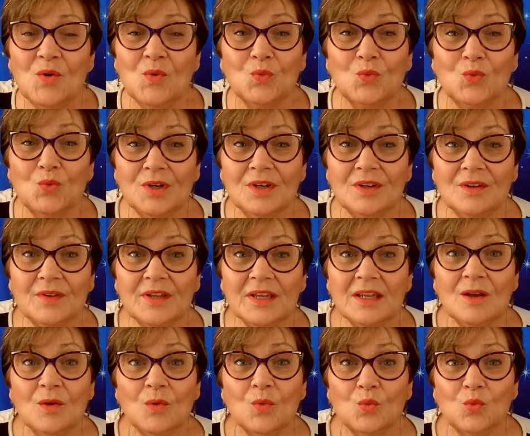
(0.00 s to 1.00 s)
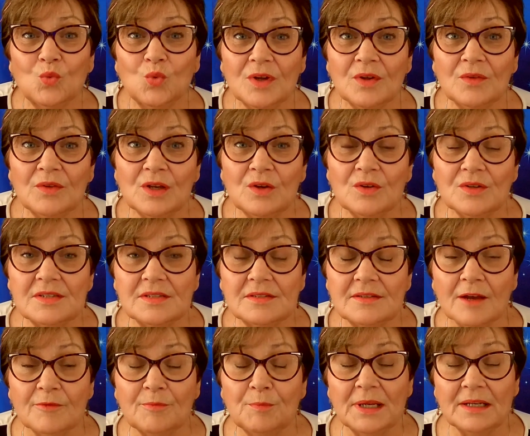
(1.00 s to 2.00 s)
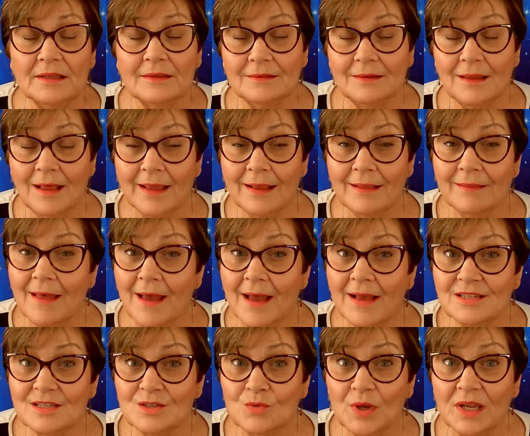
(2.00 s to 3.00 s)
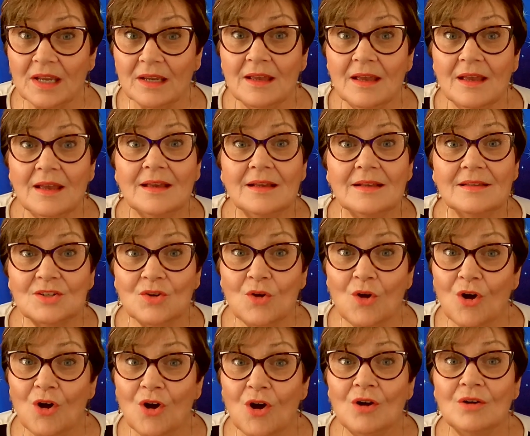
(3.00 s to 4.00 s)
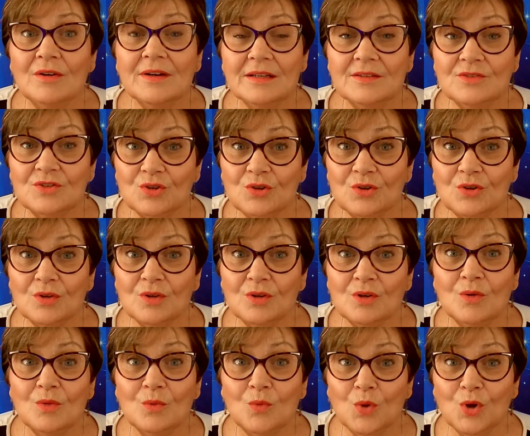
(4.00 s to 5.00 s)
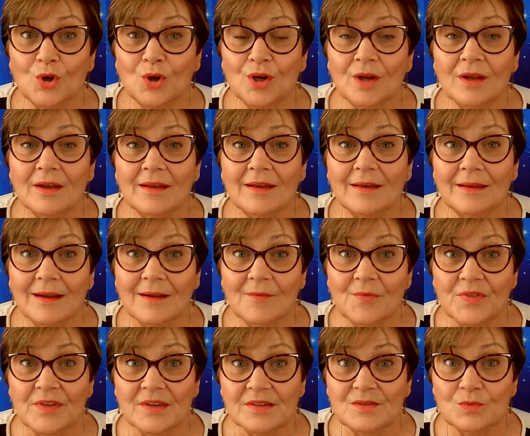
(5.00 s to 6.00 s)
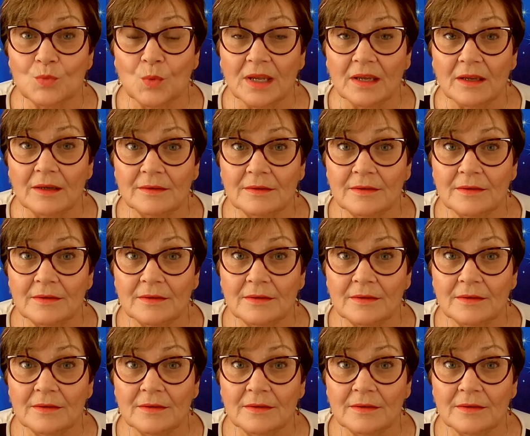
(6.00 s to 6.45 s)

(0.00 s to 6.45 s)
Really, really good stuff. But like last week, it's all internal work again this week.